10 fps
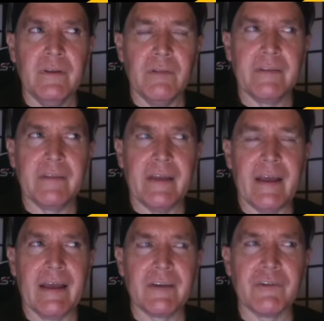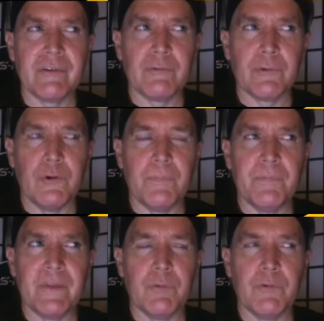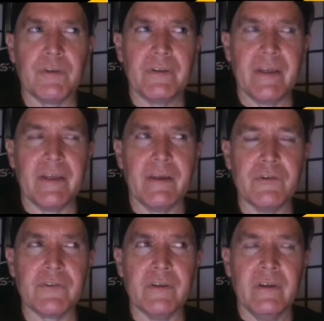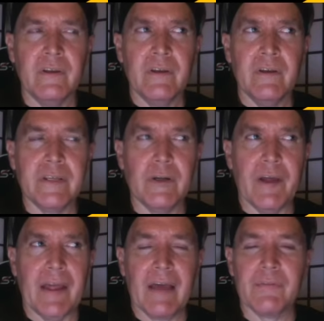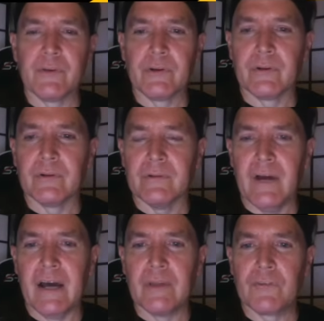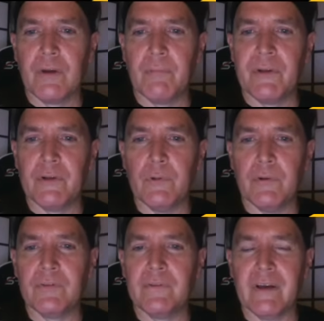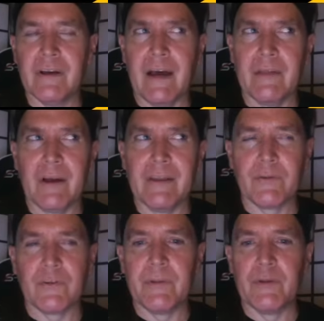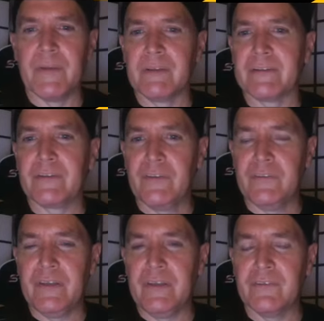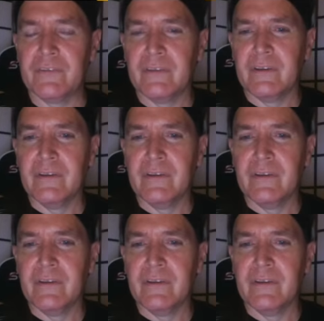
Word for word: like the action group that was engaged you know after either somebody who was uh, either, either somebody who'd been like deceased